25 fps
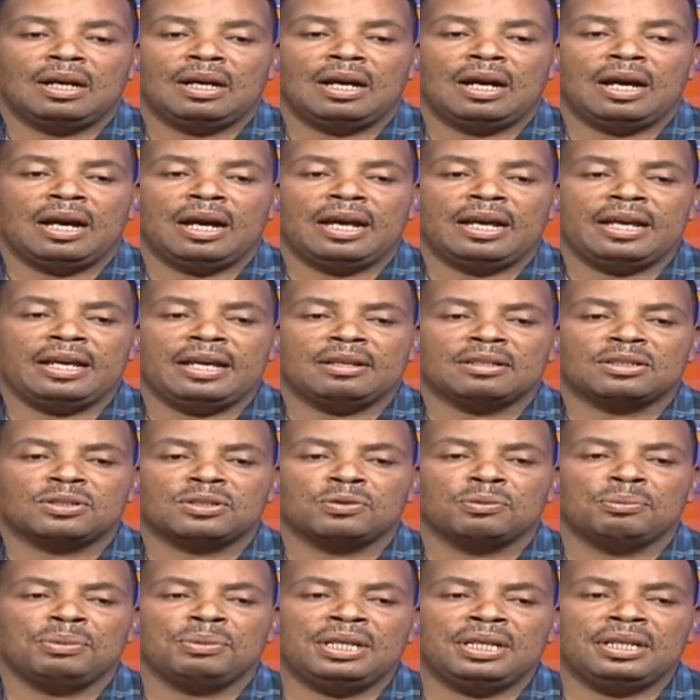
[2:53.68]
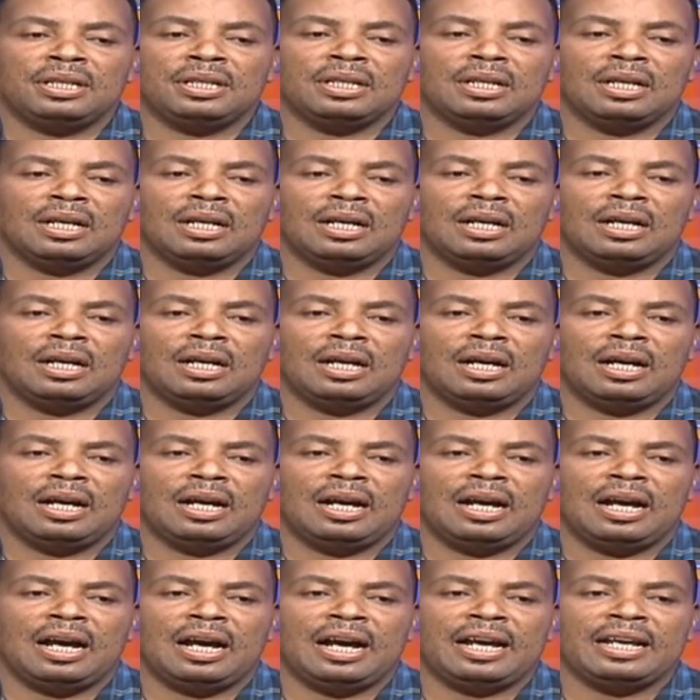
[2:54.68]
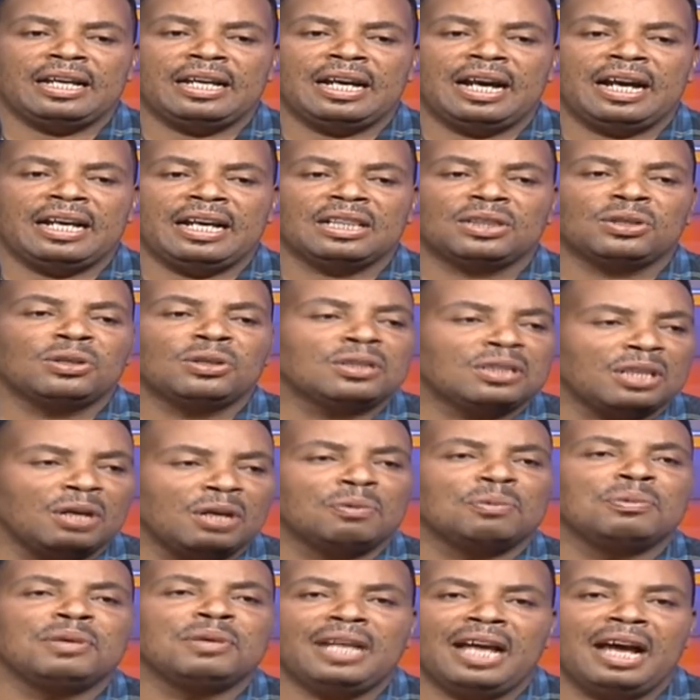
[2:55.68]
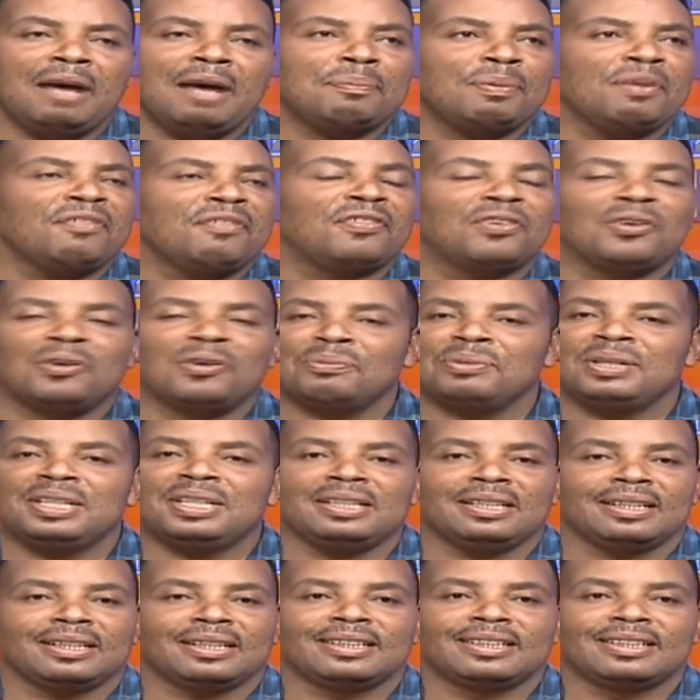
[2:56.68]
I, to me, I, I thought they would be happy for me